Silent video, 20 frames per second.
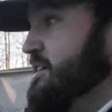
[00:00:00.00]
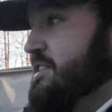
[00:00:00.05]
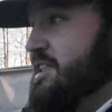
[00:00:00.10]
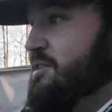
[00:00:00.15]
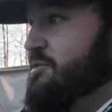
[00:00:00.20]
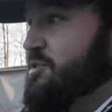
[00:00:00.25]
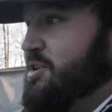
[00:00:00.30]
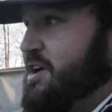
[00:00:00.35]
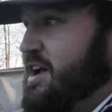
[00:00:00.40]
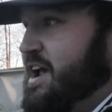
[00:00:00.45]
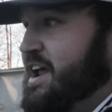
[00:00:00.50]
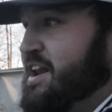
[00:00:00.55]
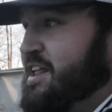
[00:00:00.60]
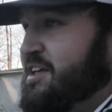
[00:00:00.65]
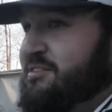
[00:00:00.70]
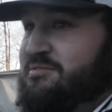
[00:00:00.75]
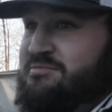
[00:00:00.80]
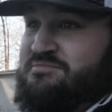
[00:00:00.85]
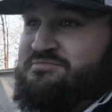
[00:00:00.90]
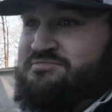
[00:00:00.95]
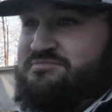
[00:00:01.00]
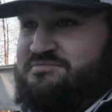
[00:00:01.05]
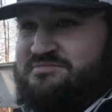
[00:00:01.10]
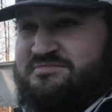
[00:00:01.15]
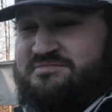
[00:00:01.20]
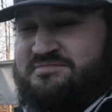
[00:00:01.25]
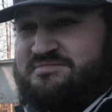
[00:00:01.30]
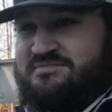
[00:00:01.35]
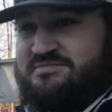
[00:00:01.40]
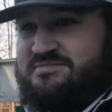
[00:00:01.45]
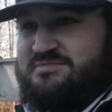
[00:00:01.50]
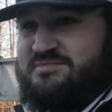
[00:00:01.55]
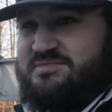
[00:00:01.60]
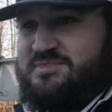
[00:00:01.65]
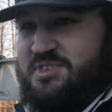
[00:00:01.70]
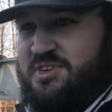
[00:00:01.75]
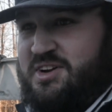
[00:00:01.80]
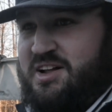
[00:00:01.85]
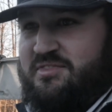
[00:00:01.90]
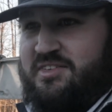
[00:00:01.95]
Love it or hate it,
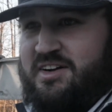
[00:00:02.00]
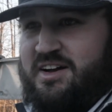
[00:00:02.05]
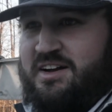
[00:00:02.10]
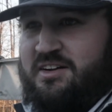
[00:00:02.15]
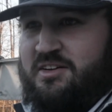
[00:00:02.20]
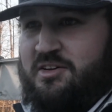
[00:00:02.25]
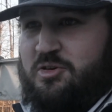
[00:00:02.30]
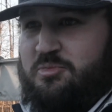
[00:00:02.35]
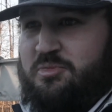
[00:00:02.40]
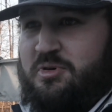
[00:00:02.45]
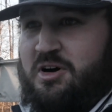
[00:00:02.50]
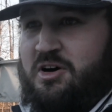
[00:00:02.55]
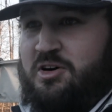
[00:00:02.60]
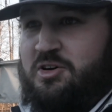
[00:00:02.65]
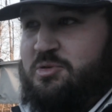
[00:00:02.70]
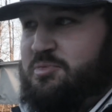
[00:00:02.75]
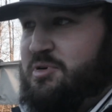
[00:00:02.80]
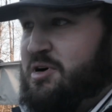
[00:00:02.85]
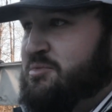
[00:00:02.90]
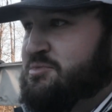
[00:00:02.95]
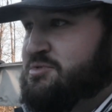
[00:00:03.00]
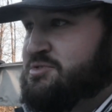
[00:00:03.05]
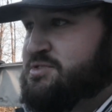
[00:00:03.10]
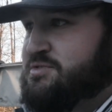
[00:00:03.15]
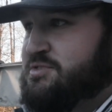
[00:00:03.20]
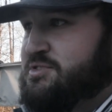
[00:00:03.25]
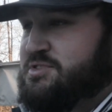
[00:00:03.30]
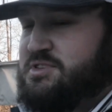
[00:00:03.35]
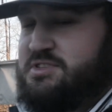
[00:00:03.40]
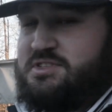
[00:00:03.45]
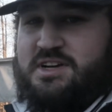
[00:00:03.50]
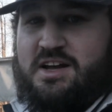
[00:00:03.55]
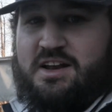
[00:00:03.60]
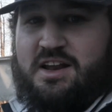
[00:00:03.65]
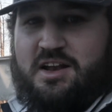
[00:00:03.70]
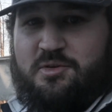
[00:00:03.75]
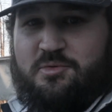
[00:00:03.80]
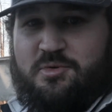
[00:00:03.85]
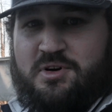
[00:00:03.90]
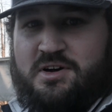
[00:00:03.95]
you're not finding Arnold Palmer's first design
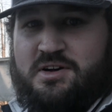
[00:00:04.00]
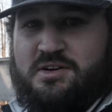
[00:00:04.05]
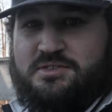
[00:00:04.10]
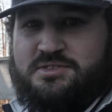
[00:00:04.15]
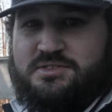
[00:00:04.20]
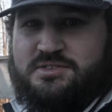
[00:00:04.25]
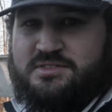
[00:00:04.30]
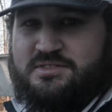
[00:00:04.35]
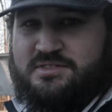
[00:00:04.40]
anywhere else.